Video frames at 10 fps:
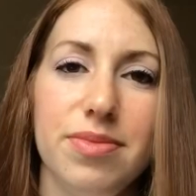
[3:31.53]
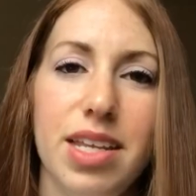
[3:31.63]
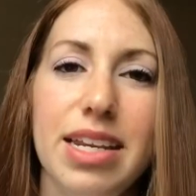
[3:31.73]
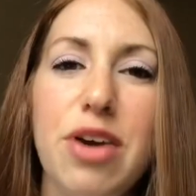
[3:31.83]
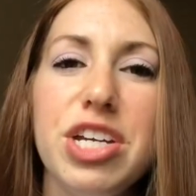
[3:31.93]

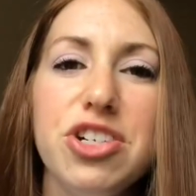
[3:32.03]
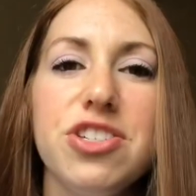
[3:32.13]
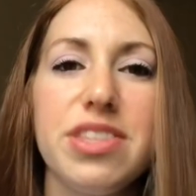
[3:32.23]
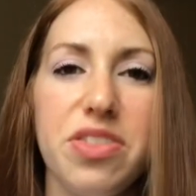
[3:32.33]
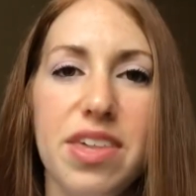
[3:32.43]
Now here's
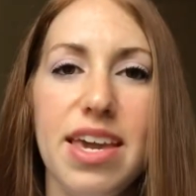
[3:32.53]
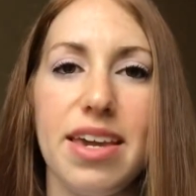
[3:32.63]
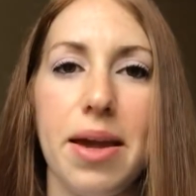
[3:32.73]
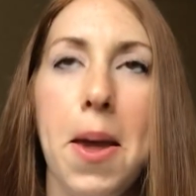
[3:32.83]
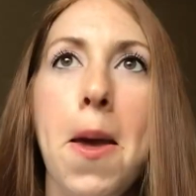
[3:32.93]
the
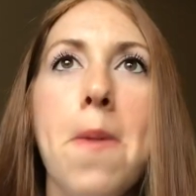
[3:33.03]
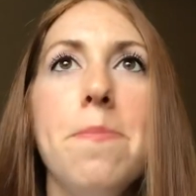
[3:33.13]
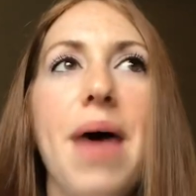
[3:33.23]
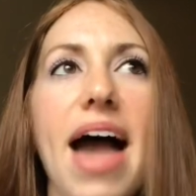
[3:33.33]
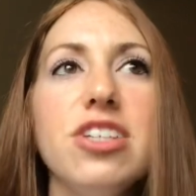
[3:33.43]
thing.
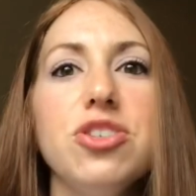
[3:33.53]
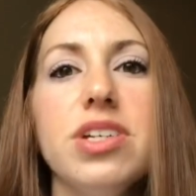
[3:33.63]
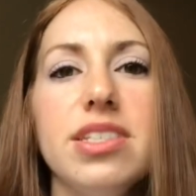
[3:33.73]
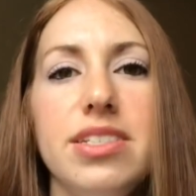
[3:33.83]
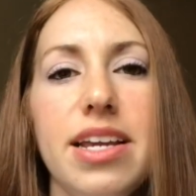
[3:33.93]
Back
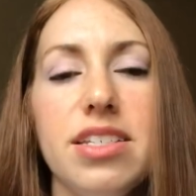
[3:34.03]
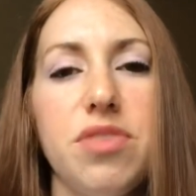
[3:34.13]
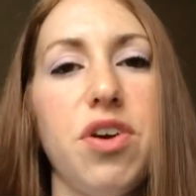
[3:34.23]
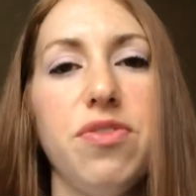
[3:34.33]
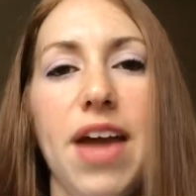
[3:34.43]
during the days
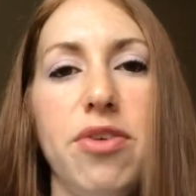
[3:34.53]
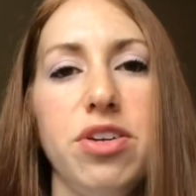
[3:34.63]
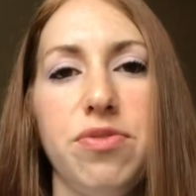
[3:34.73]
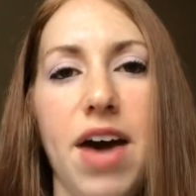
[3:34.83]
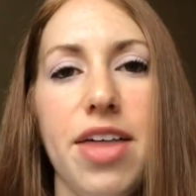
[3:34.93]
of our
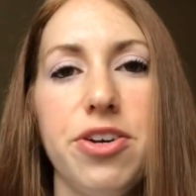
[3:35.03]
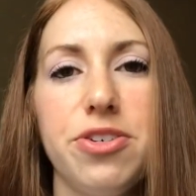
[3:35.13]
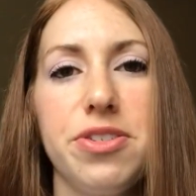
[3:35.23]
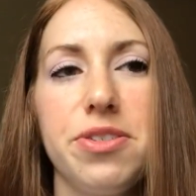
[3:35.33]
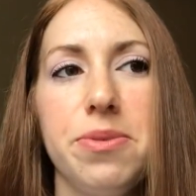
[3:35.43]
founding
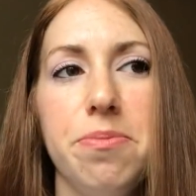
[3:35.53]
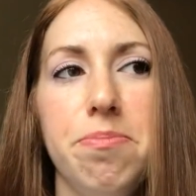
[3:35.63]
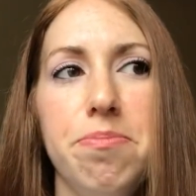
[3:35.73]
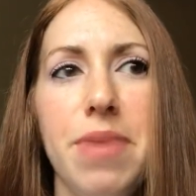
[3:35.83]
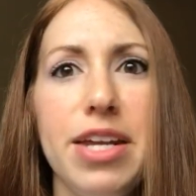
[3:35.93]
fathers,
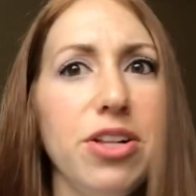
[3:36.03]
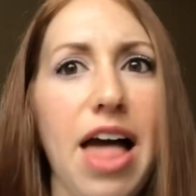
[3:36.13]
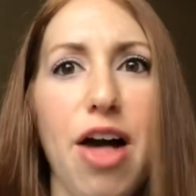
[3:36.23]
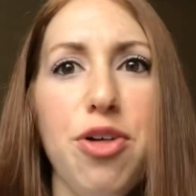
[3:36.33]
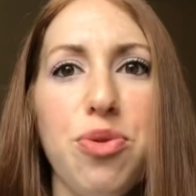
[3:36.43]
mental
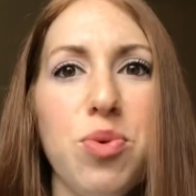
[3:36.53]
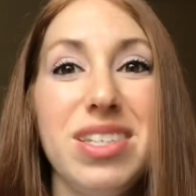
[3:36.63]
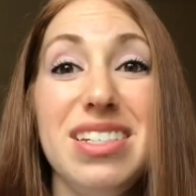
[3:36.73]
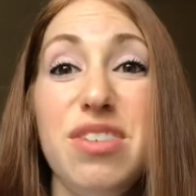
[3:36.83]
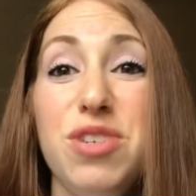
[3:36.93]
health
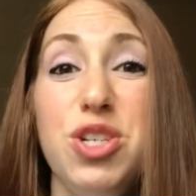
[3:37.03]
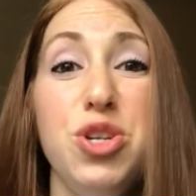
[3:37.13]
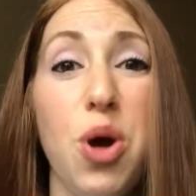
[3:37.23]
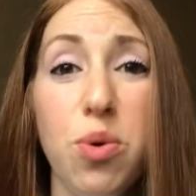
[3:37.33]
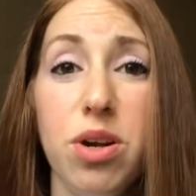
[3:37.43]
wasn't even
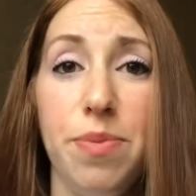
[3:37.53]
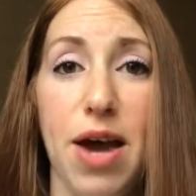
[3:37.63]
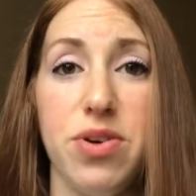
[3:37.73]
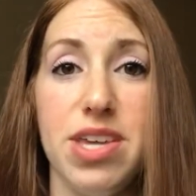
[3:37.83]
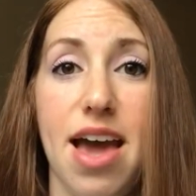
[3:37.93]
known
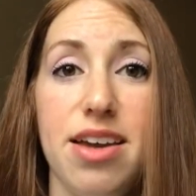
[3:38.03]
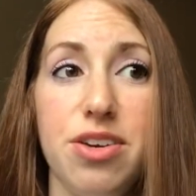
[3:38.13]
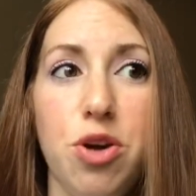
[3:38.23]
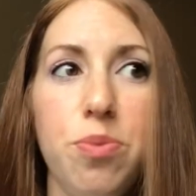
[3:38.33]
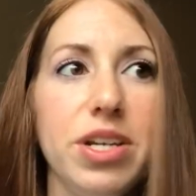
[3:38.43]
about yet.
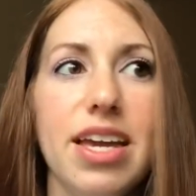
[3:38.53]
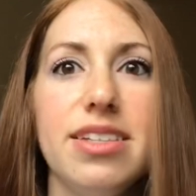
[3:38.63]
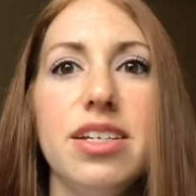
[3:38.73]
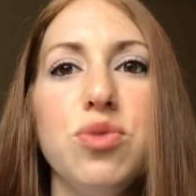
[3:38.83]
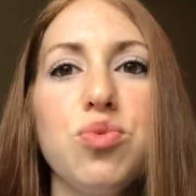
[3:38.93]
Nobody had
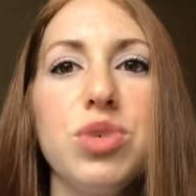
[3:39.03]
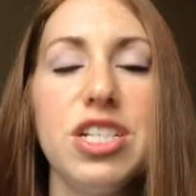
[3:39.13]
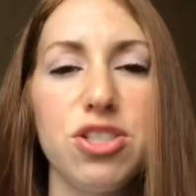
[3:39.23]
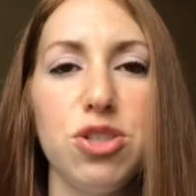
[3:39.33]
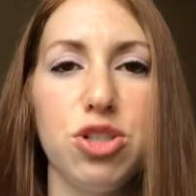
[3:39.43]
done
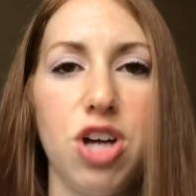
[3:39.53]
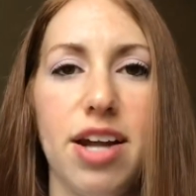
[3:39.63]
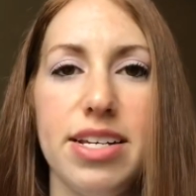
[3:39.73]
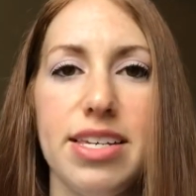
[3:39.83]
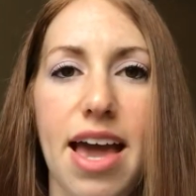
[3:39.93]
research
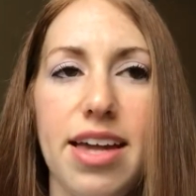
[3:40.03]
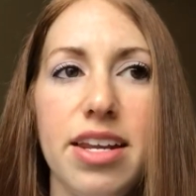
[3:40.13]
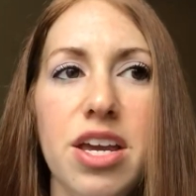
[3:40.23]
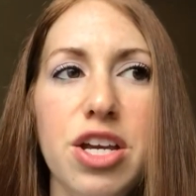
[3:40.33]
on it yet.